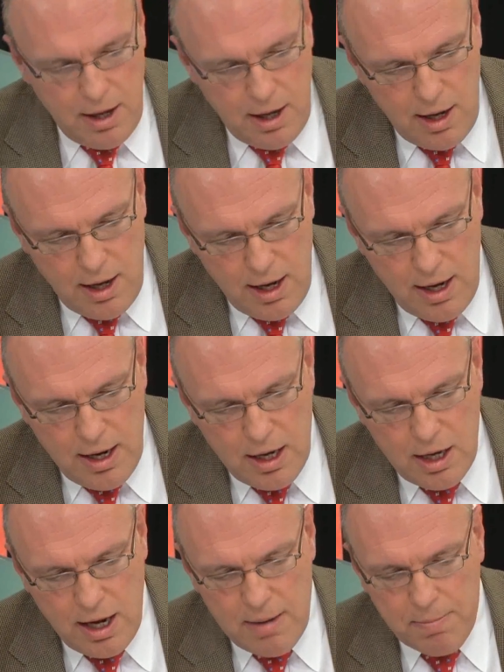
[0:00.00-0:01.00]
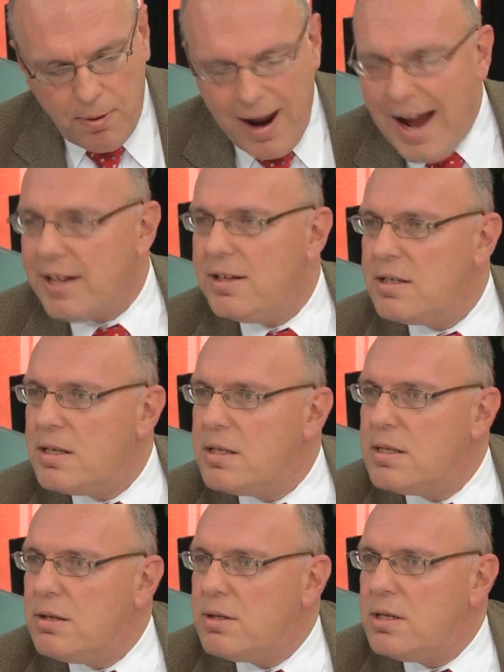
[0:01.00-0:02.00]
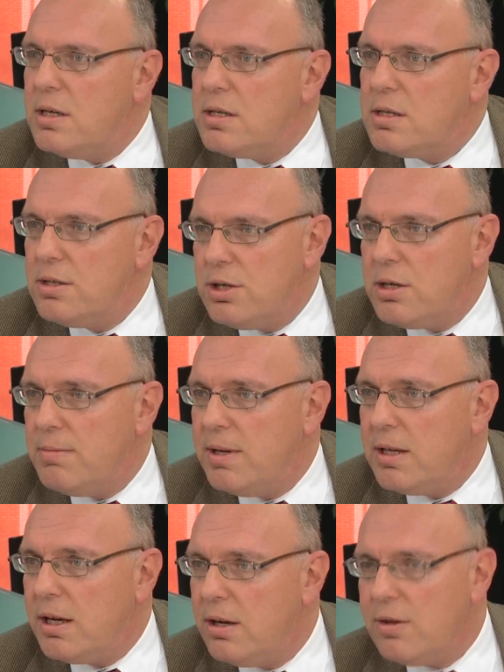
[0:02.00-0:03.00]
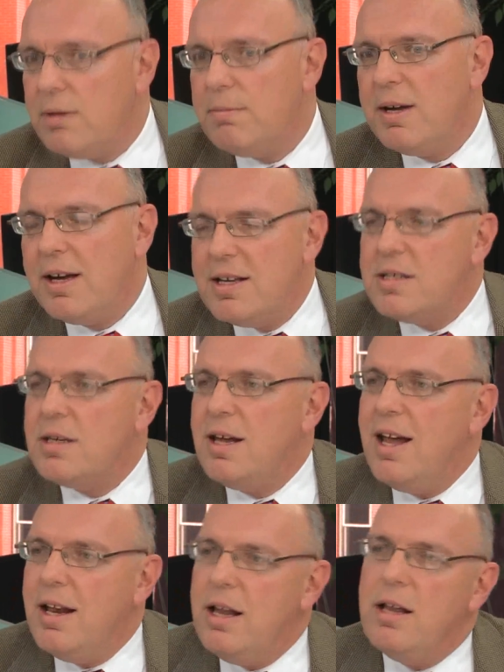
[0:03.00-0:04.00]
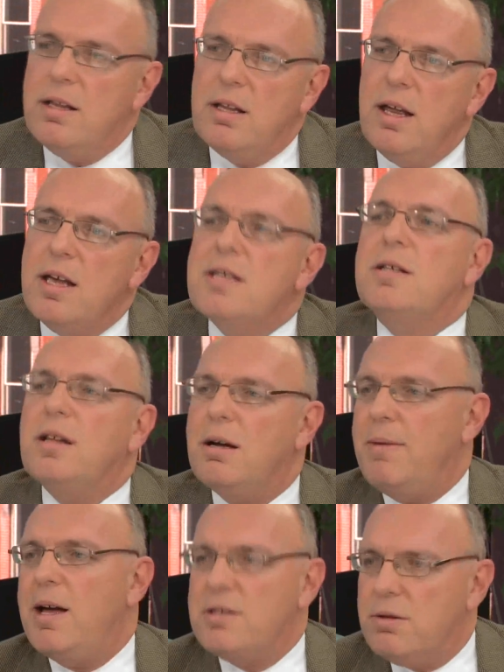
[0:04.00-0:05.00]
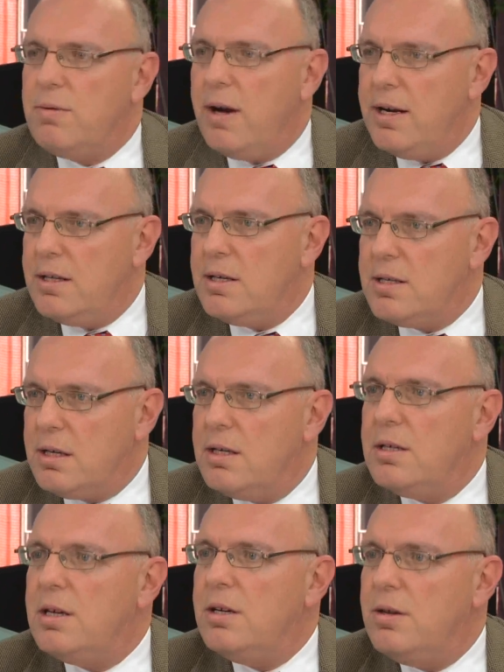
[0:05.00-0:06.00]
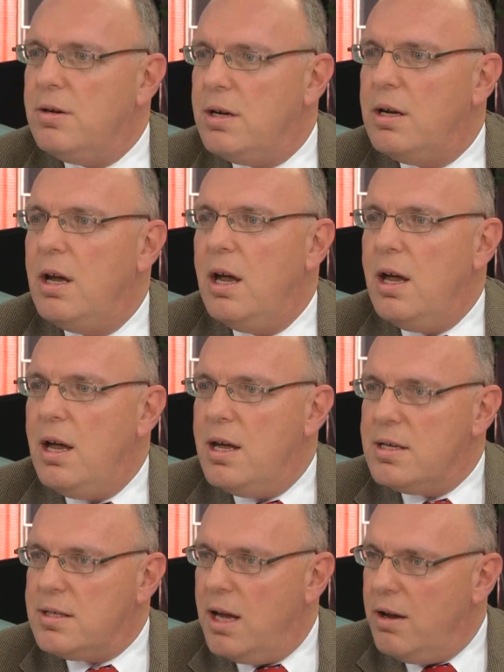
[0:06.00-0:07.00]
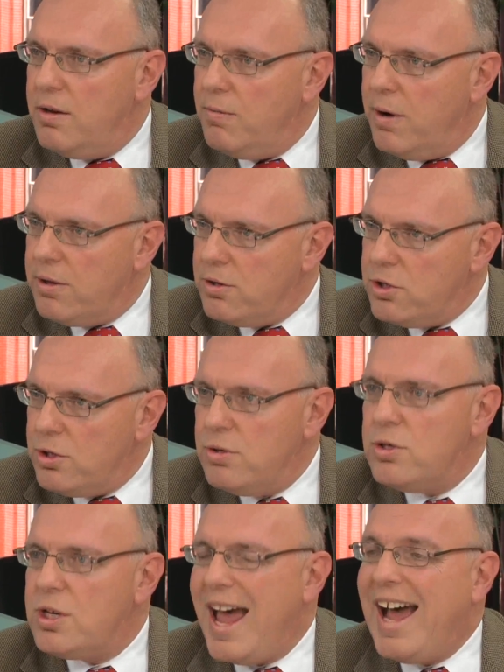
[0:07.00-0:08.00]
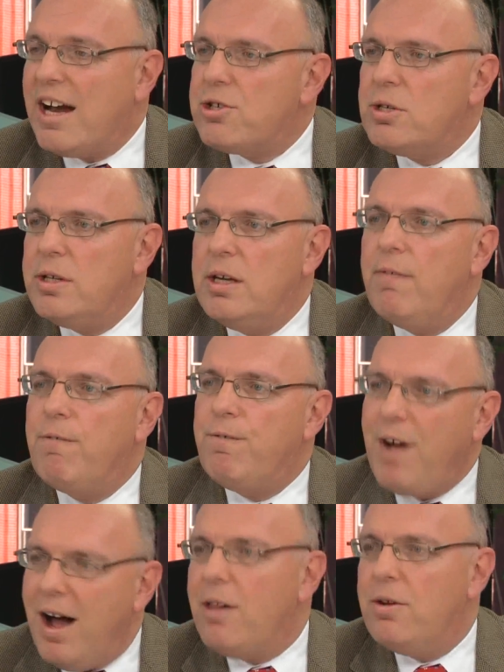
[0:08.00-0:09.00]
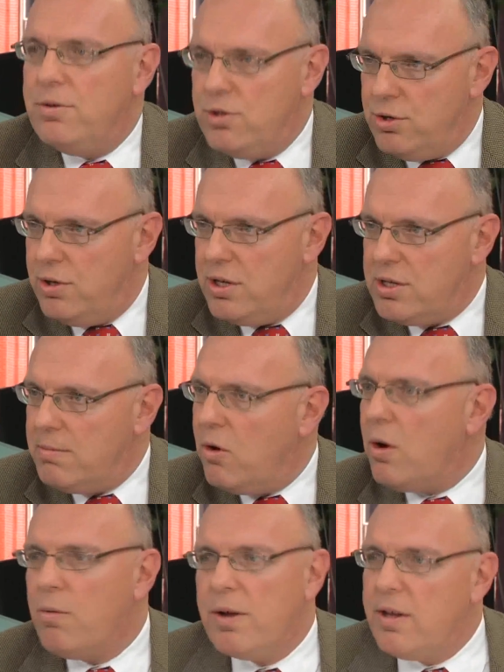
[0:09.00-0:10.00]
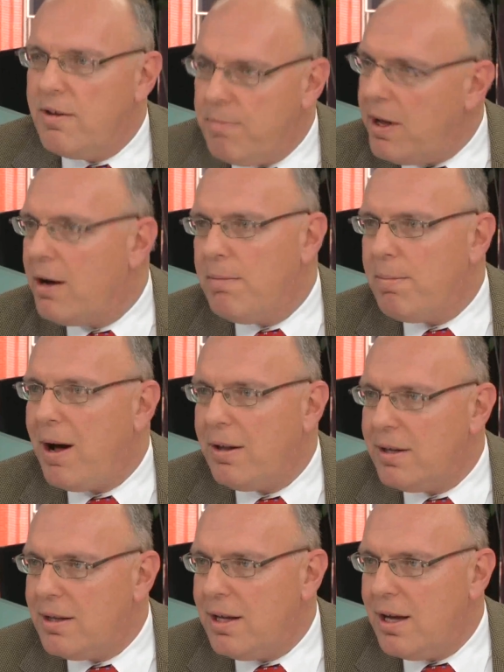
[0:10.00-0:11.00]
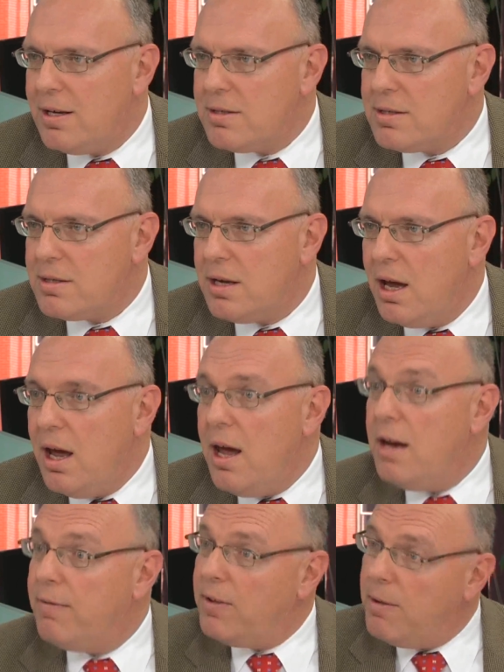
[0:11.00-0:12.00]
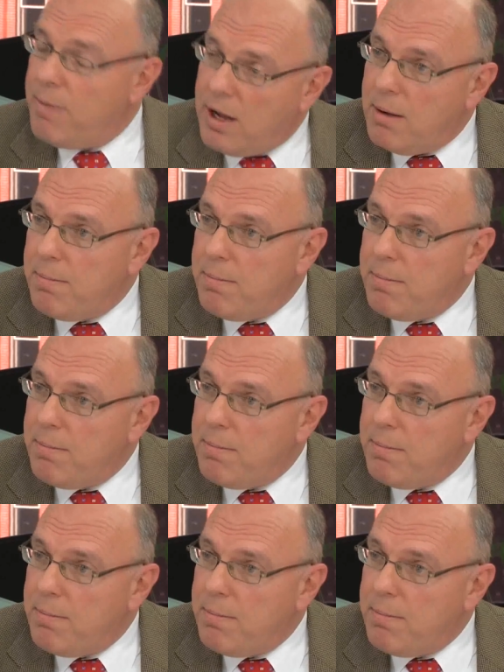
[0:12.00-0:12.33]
in practice it's still seen as legitimate to kill them because Islam has the right to continue to say whether Jews actually follow Judaism or whether they've become polytheists. And if they become